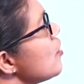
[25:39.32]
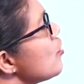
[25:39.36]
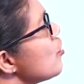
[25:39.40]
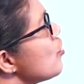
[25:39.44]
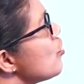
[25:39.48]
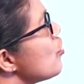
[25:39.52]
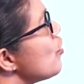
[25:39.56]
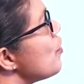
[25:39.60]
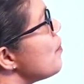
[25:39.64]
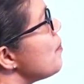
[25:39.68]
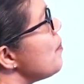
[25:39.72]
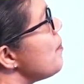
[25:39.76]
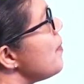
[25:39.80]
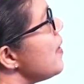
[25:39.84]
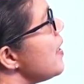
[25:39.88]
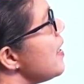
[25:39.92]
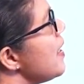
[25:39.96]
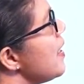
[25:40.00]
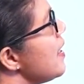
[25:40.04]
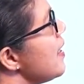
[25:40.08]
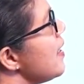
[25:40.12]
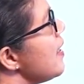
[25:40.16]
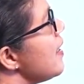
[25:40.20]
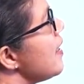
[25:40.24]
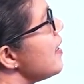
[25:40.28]
should
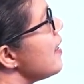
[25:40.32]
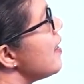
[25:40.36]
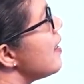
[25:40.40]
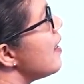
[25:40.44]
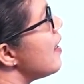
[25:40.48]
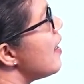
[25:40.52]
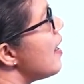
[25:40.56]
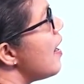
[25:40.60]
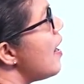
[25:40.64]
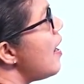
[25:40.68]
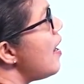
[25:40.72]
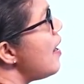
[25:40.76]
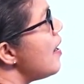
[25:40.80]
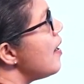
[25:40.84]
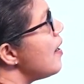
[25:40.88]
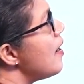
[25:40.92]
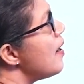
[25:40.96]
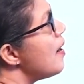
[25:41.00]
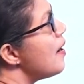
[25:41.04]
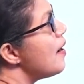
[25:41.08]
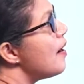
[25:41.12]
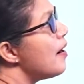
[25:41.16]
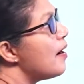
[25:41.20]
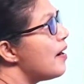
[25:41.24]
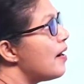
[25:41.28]
be a
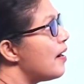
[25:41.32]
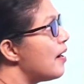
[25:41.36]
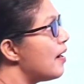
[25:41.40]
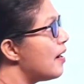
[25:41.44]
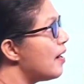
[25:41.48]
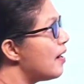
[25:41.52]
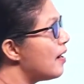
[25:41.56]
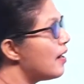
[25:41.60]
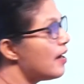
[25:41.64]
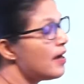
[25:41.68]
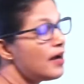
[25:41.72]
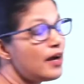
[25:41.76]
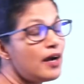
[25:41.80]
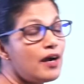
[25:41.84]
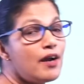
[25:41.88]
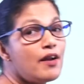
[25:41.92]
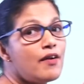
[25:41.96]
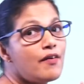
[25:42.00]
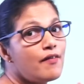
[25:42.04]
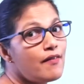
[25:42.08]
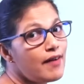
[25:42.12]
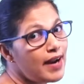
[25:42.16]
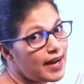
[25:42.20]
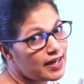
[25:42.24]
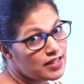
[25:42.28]

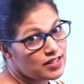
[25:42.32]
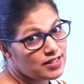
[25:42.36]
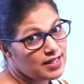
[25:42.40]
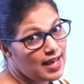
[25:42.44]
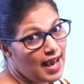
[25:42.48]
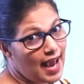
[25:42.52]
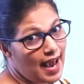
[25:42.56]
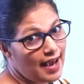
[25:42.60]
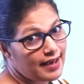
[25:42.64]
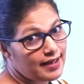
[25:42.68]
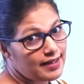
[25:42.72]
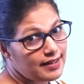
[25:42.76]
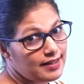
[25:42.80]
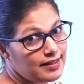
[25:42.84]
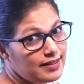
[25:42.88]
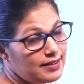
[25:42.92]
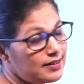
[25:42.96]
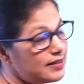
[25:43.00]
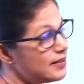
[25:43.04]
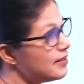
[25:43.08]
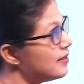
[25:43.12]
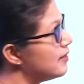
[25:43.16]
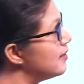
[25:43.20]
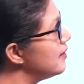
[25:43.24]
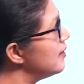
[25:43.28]
rectangle.
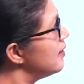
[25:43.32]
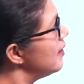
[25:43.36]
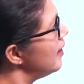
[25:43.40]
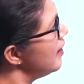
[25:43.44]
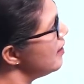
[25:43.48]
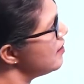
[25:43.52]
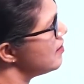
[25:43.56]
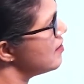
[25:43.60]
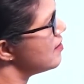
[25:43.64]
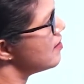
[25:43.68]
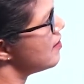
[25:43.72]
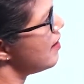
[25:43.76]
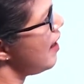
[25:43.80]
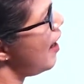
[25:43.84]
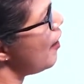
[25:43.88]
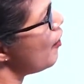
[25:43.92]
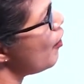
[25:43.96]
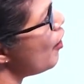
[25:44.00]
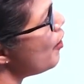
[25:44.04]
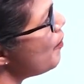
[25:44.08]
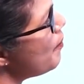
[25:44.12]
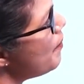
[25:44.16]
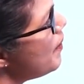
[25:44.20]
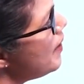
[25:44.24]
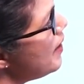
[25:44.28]
It
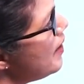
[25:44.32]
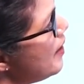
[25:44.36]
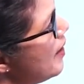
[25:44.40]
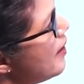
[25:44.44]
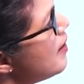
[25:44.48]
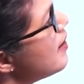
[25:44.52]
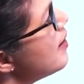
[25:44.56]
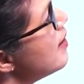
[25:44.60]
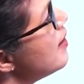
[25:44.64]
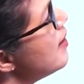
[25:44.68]
cannot be a